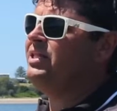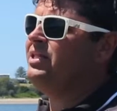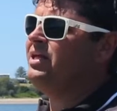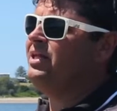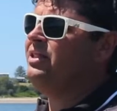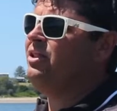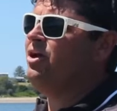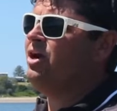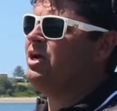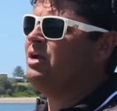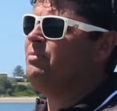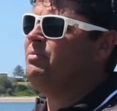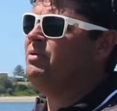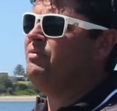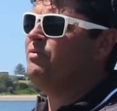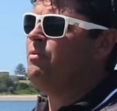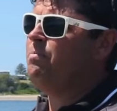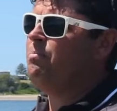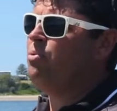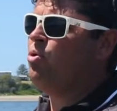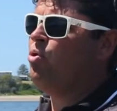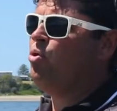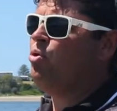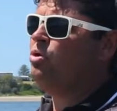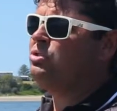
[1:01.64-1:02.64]
they like a bit of a
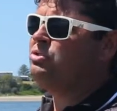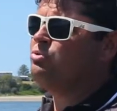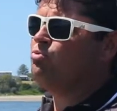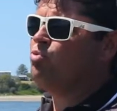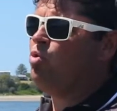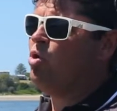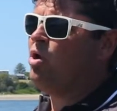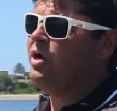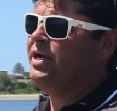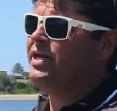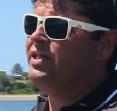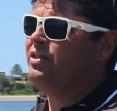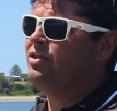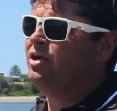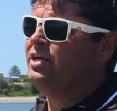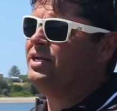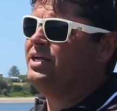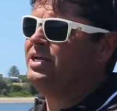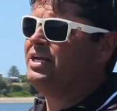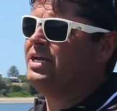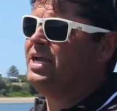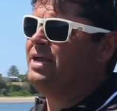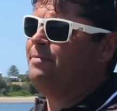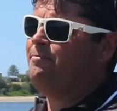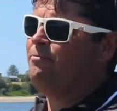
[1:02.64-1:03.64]
pause. Whiting like
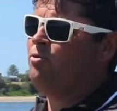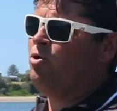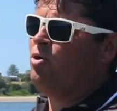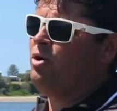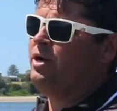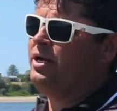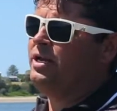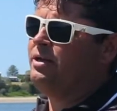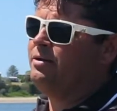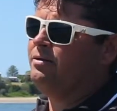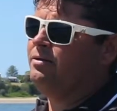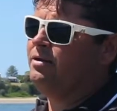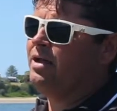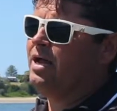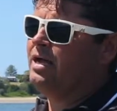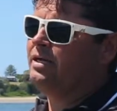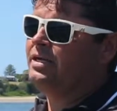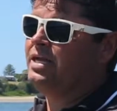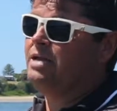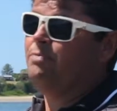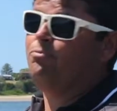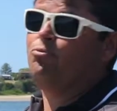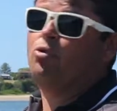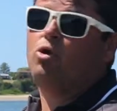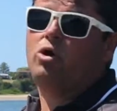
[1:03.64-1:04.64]
you to keep
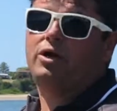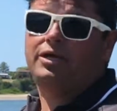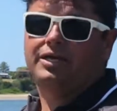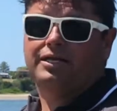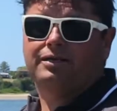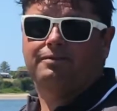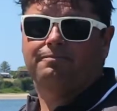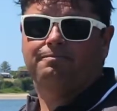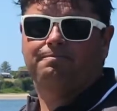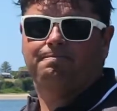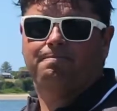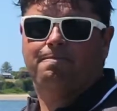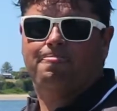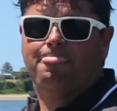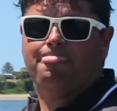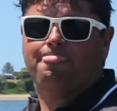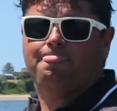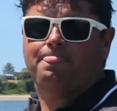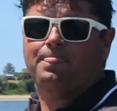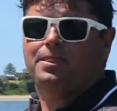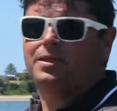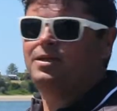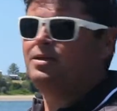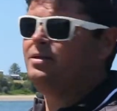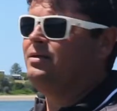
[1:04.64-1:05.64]
winding.
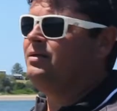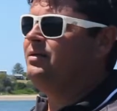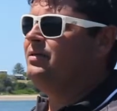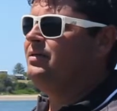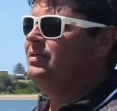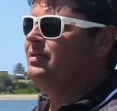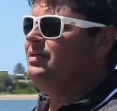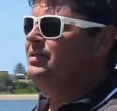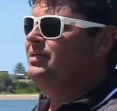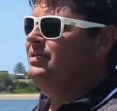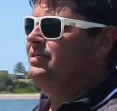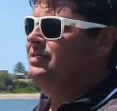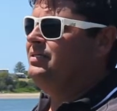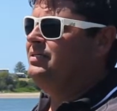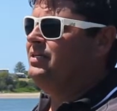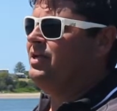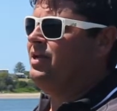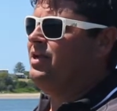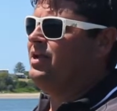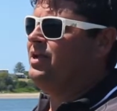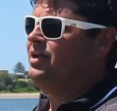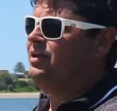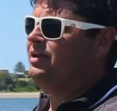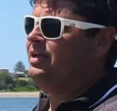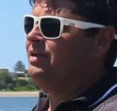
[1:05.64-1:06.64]
So
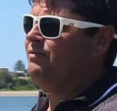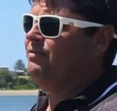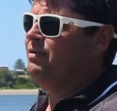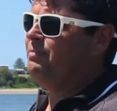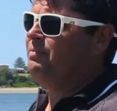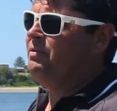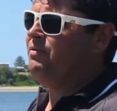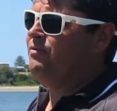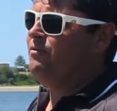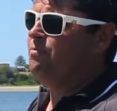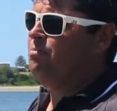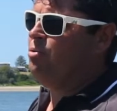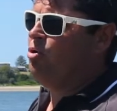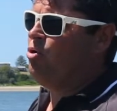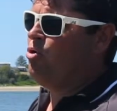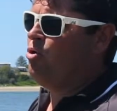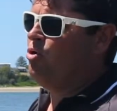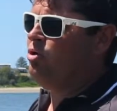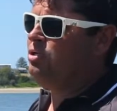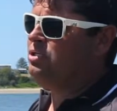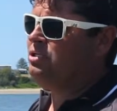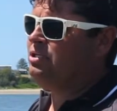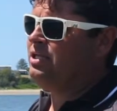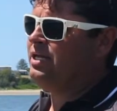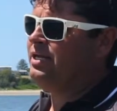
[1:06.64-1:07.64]
you can give it a bit of a
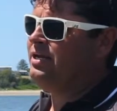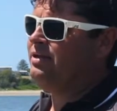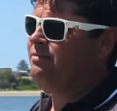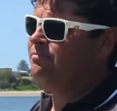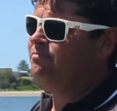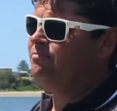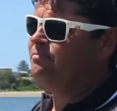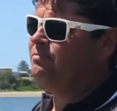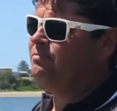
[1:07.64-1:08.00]
pause, let it,